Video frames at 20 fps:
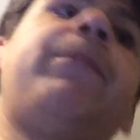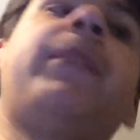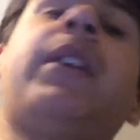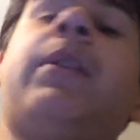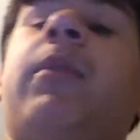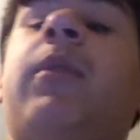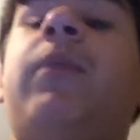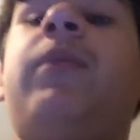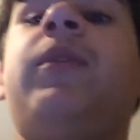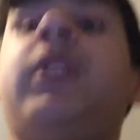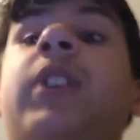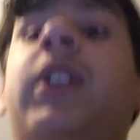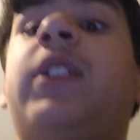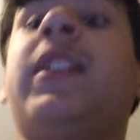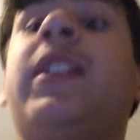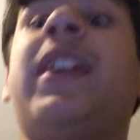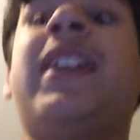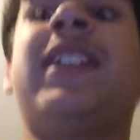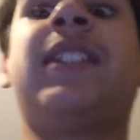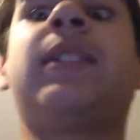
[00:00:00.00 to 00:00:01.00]
I'm hoping you
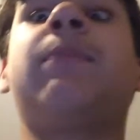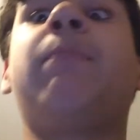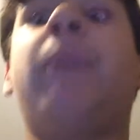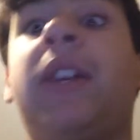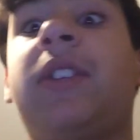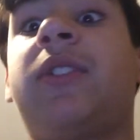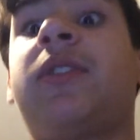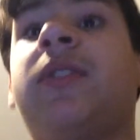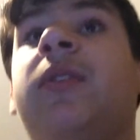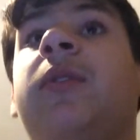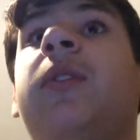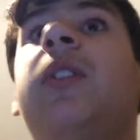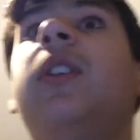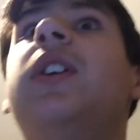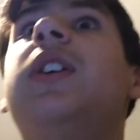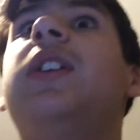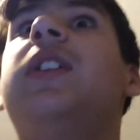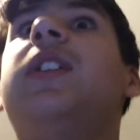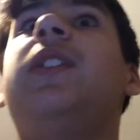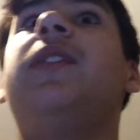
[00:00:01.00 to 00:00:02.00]
guys. It's special.
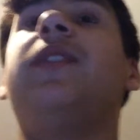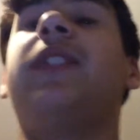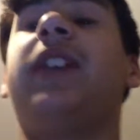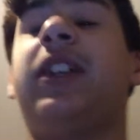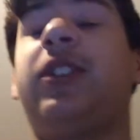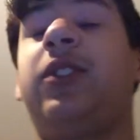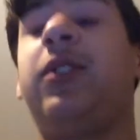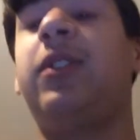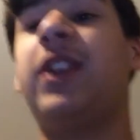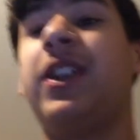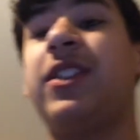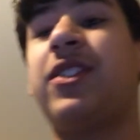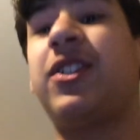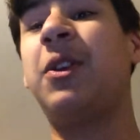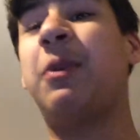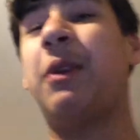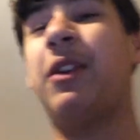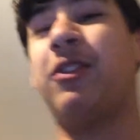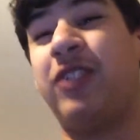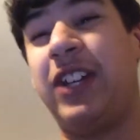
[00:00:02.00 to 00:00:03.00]
As you guys
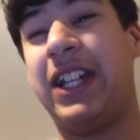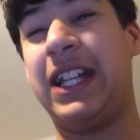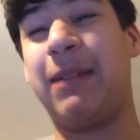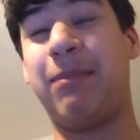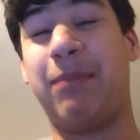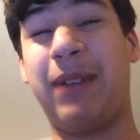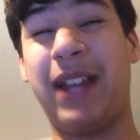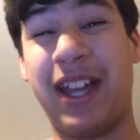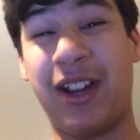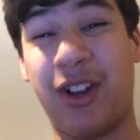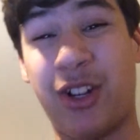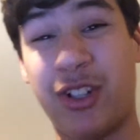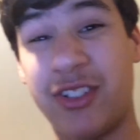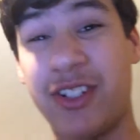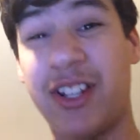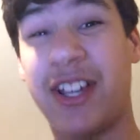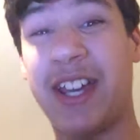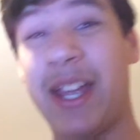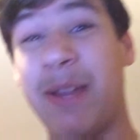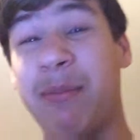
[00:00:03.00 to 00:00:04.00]
know, I rarely play a
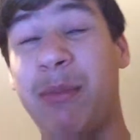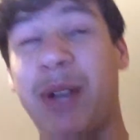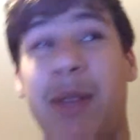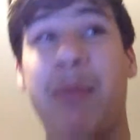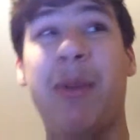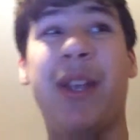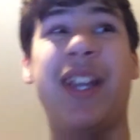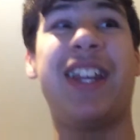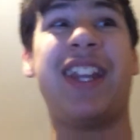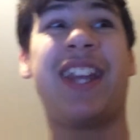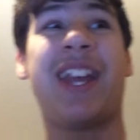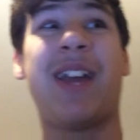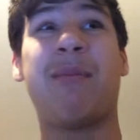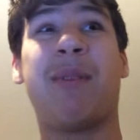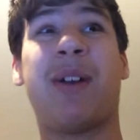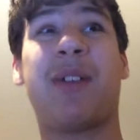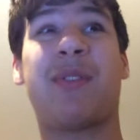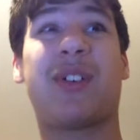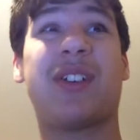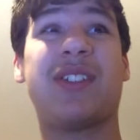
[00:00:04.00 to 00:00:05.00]
horror game. I mainly get
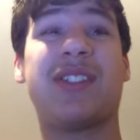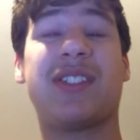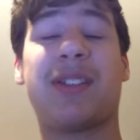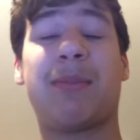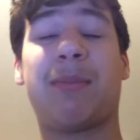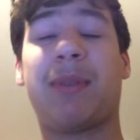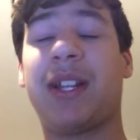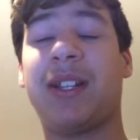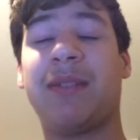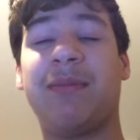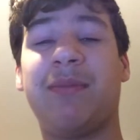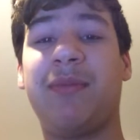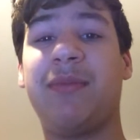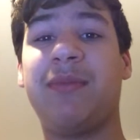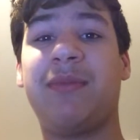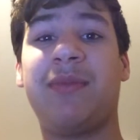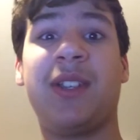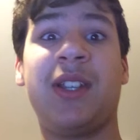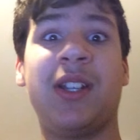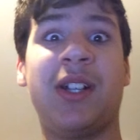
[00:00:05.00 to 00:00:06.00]
my friends to play them.
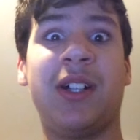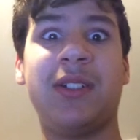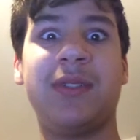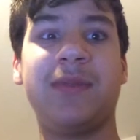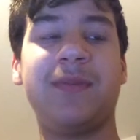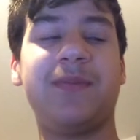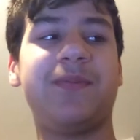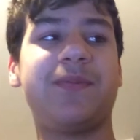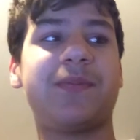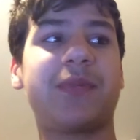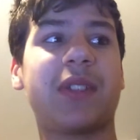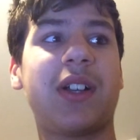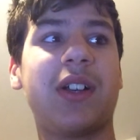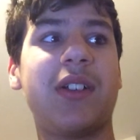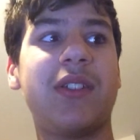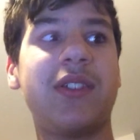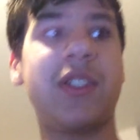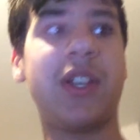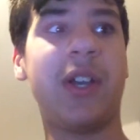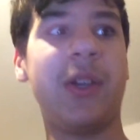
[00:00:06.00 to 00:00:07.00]
You know.
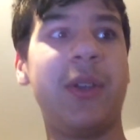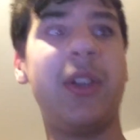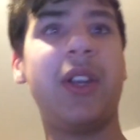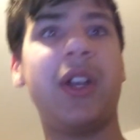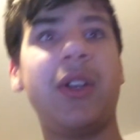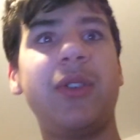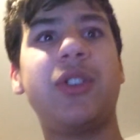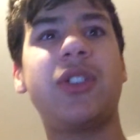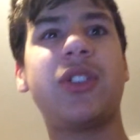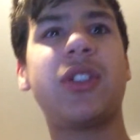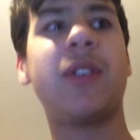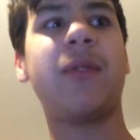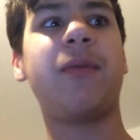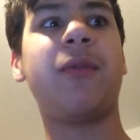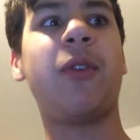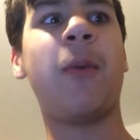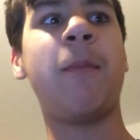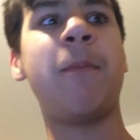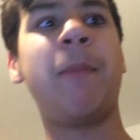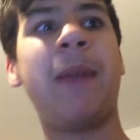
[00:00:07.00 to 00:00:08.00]
So, you know, just
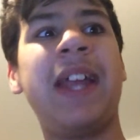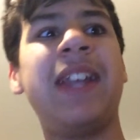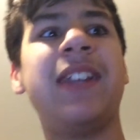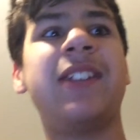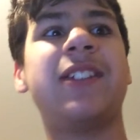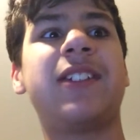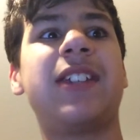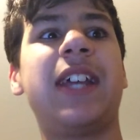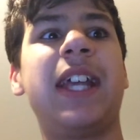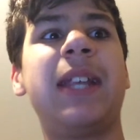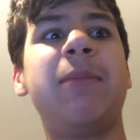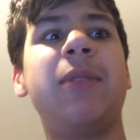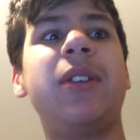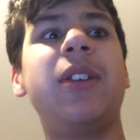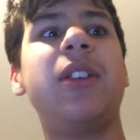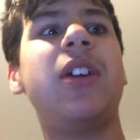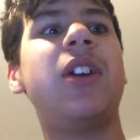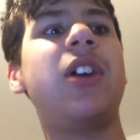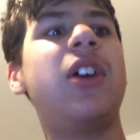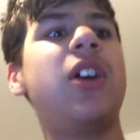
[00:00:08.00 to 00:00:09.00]
for main
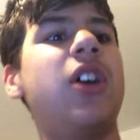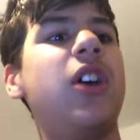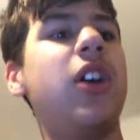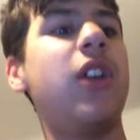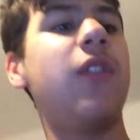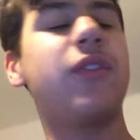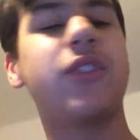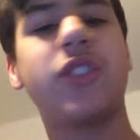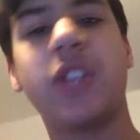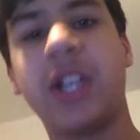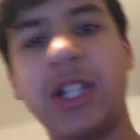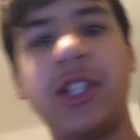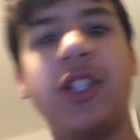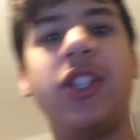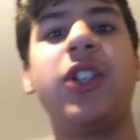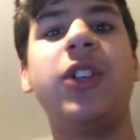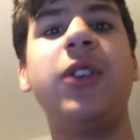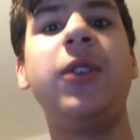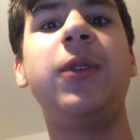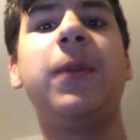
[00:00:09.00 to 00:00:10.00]
entertainment, for something
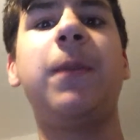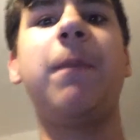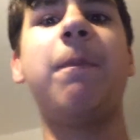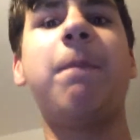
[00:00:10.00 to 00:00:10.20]
new,